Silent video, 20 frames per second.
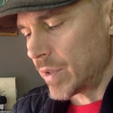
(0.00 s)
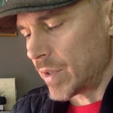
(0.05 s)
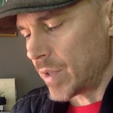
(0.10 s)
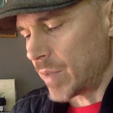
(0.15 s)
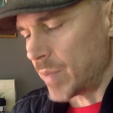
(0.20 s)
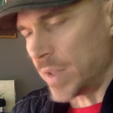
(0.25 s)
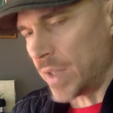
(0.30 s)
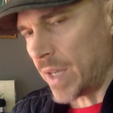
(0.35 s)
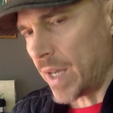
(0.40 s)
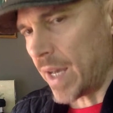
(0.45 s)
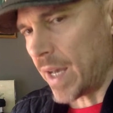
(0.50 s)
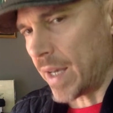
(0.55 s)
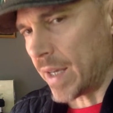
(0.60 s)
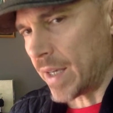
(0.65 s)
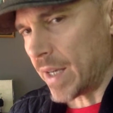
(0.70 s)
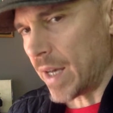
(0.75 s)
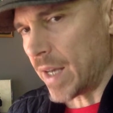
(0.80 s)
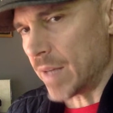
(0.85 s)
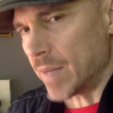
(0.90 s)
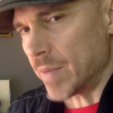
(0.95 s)
I mean, yeah, I
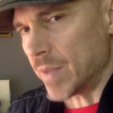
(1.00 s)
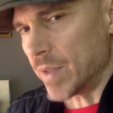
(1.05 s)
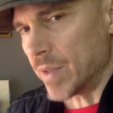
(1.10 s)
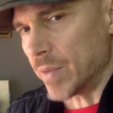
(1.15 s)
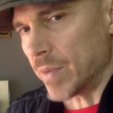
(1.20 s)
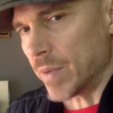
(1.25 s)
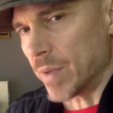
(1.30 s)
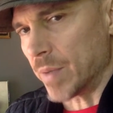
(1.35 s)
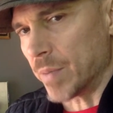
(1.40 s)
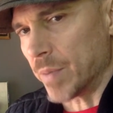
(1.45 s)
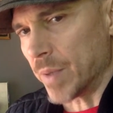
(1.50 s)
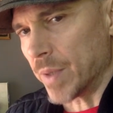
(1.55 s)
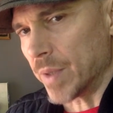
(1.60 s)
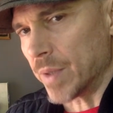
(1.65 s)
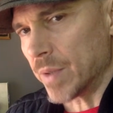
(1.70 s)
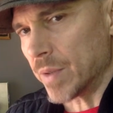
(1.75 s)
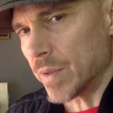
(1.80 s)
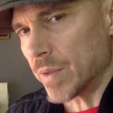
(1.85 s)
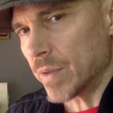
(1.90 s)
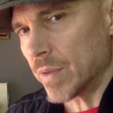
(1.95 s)
got him into it, but
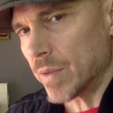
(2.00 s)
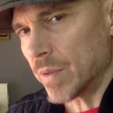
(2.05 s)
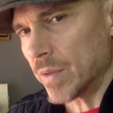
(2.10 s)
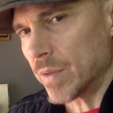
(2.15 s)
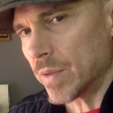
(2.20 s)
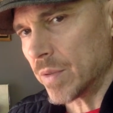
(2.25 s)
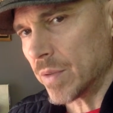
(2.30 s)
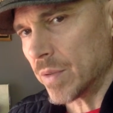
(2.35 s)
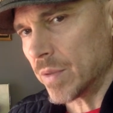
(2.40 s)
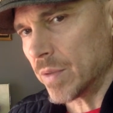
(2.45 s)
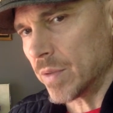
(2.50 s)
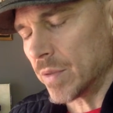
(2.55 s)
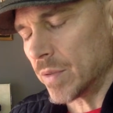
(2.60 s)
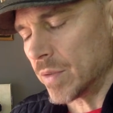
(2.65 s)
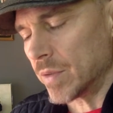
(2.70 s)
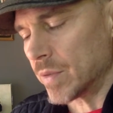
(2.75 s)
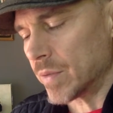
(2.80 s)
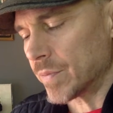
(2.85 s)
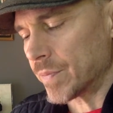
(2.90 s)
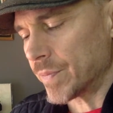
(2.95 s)

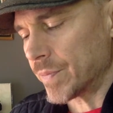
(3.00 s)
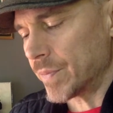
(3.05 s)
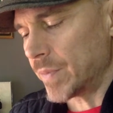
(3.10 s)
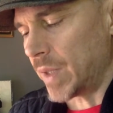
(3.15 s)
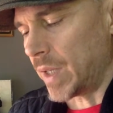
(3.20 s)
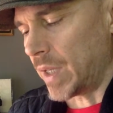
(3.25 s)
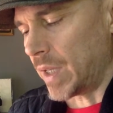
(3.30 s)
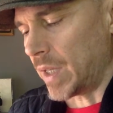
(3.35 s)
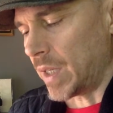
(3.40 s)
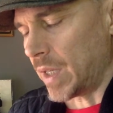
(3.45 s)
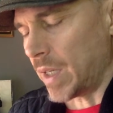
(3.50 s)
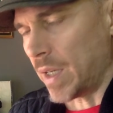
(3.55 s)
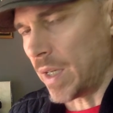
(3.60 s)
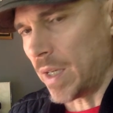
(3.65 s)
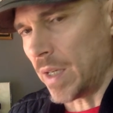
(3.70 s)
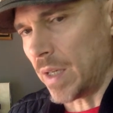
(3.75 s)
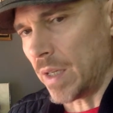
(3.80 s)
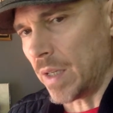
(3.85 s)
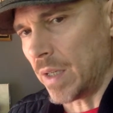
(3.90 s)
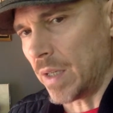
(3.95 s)

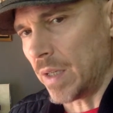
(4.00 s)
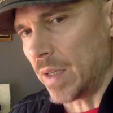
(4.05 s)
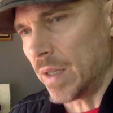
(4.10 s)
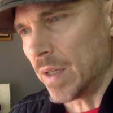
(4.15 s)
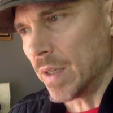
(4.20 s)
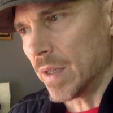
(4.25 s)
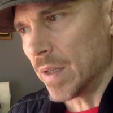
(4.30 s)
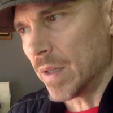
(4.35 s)
he